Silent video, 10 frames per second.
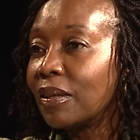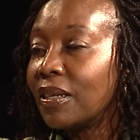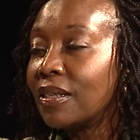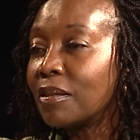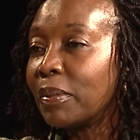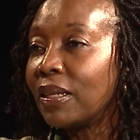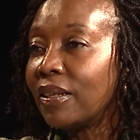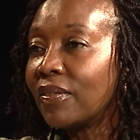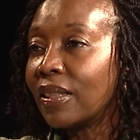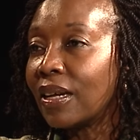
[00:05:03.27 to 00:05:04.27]
It is
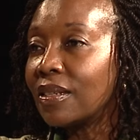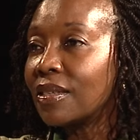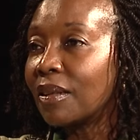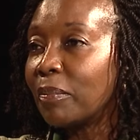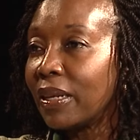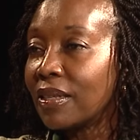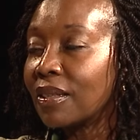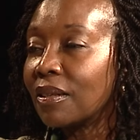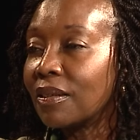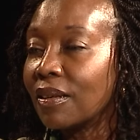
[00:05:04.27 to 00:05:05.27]
believed that that is the place
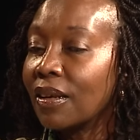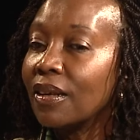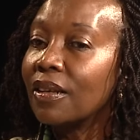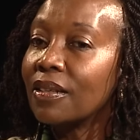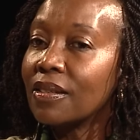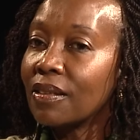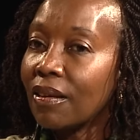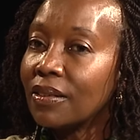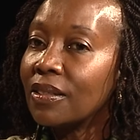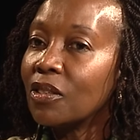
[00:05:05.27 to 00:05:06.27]
that
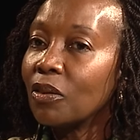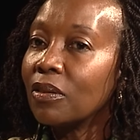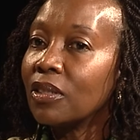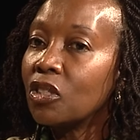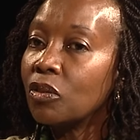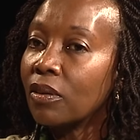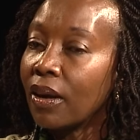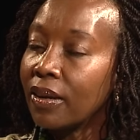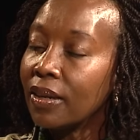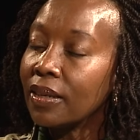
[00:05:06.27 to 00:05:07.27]
started. So
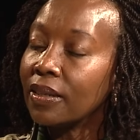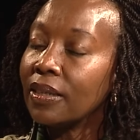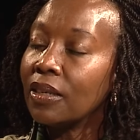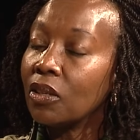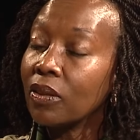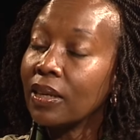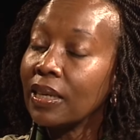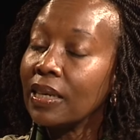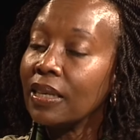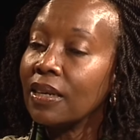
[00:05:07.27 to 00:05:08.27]
Turkana in northern
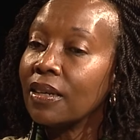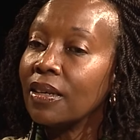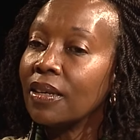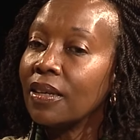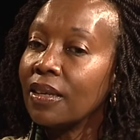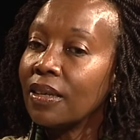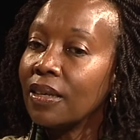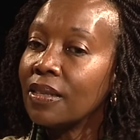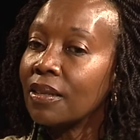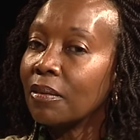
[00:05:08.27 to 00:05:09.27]
Kenya
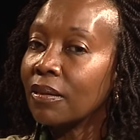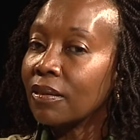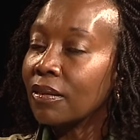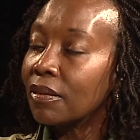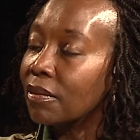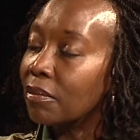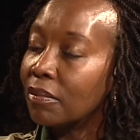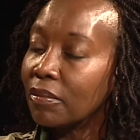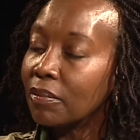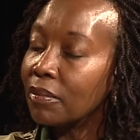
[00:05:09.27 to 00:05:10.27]
is a
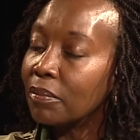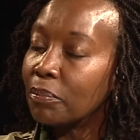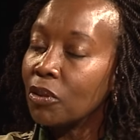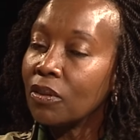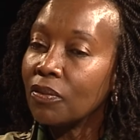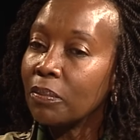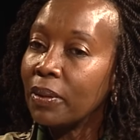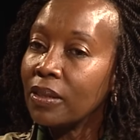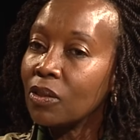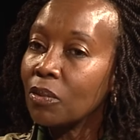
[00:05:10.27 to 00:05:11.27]
beautiful
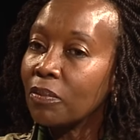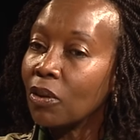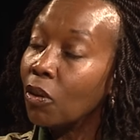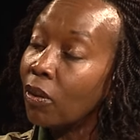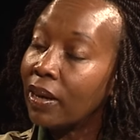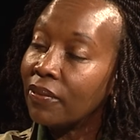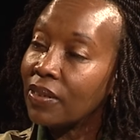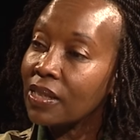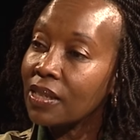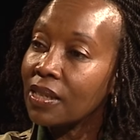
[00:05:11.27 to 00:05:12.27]
place to go and
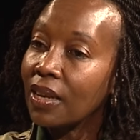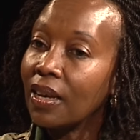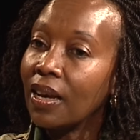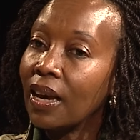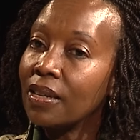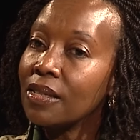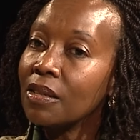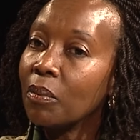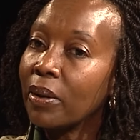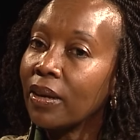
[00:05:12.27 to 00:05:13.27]
visit and
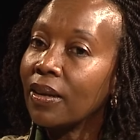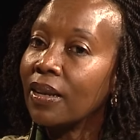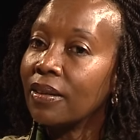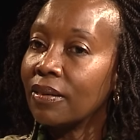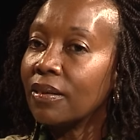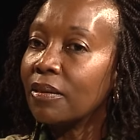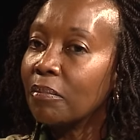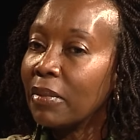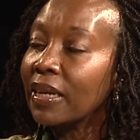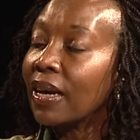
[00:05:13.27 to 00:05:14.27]
see where
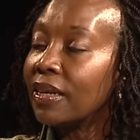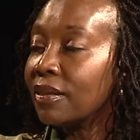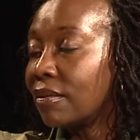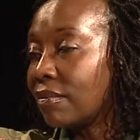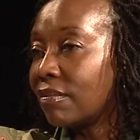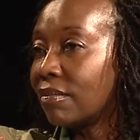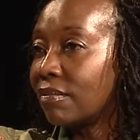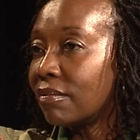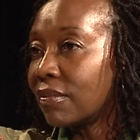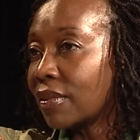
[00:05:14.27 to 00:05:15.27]
mankind
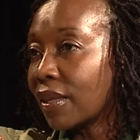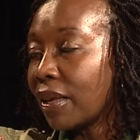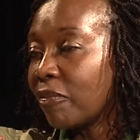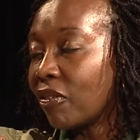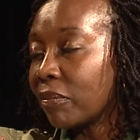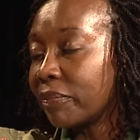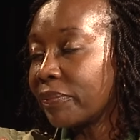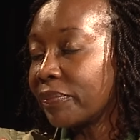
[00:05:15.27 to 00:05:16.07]
came from.